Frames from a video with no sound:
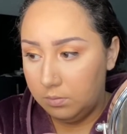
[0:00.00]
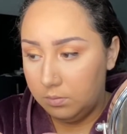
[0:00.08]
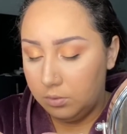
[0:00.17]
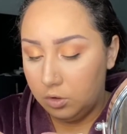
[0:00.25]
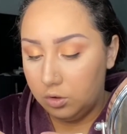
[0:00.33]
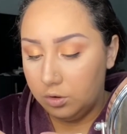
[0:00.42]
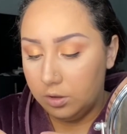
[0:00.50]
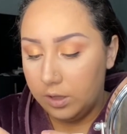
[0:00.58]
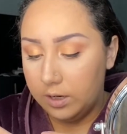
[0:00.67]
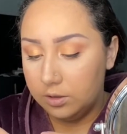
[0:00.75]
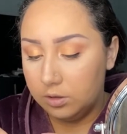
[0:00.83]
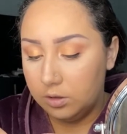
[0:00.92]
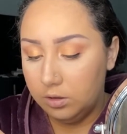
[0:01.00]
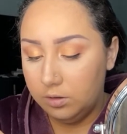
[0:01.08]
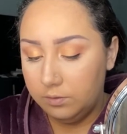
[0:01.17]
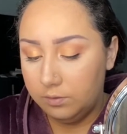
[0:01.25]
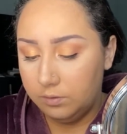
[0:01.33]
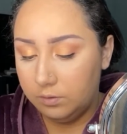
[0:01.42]
pull the lash off
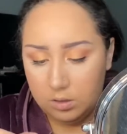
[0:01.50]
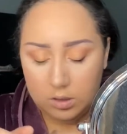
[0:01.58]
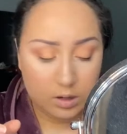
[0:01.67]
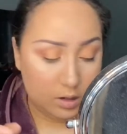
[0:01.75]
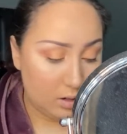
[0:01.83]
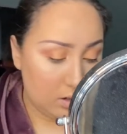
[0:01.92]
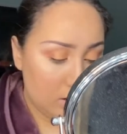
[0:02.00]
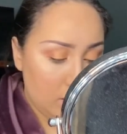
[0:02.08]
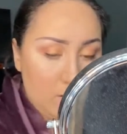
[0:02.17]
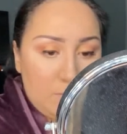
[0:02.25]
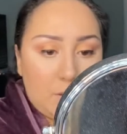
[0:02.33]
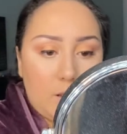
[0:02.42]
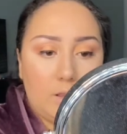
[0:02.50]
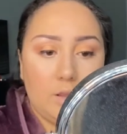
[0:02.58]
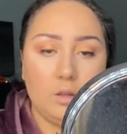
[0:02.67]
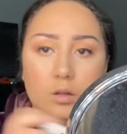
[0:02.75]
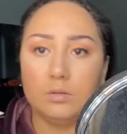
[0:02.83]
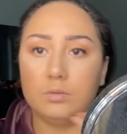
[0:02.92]
and apply the
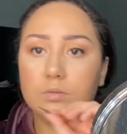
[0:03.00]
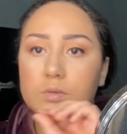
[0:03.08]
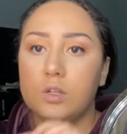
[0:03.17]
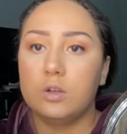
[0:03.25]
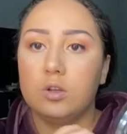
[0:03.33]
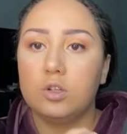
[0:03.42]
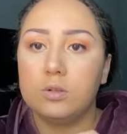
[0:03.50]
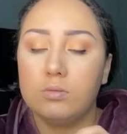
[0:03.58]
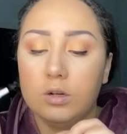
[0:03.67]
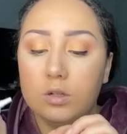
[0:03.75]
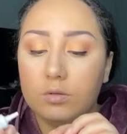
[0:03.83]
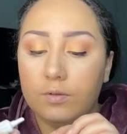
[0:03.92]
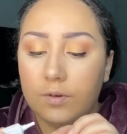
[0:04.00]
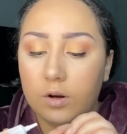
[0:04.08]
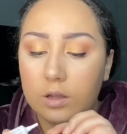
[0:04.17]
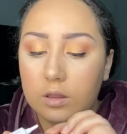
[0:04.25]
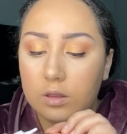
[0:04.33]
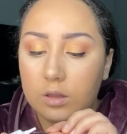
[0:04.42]
glue. So you just want to do a
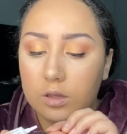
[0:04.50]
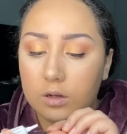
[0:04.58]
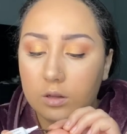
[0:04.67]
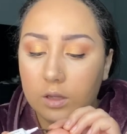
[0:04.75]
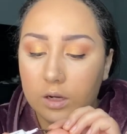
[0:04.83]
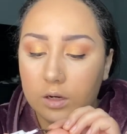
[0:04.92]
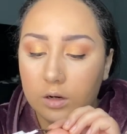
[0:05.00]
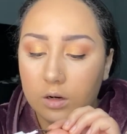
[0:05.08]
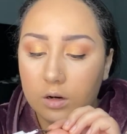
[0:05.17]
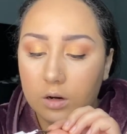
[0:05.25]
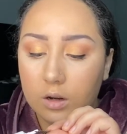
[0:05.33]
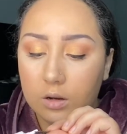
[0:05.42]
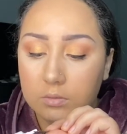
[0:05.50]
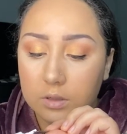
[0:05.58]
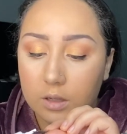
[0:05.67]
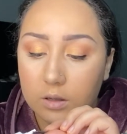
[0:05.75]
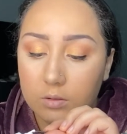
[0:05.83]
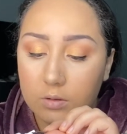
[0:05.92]
very thin layer. I'm
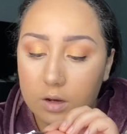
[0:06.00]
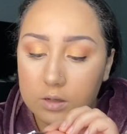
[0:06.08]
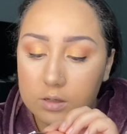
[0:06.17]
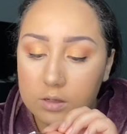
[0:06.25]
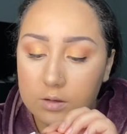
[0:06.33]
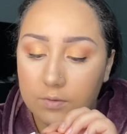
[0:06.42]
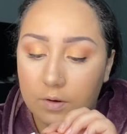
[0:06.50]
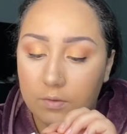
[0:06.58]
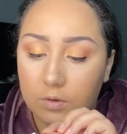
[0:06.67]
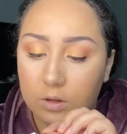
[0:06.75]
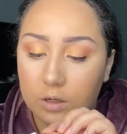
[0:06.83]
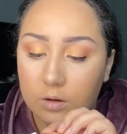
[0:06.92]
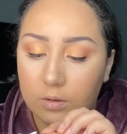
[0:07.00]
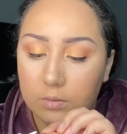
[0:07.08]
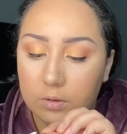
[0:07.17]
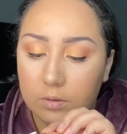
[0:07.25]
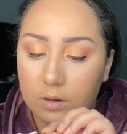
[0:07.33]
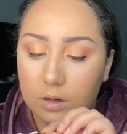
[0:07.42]
telling you guys as if I really know what I'm
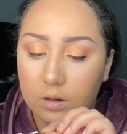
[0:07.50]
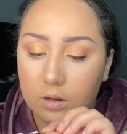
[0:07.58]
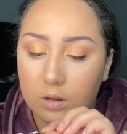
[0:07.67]
doing.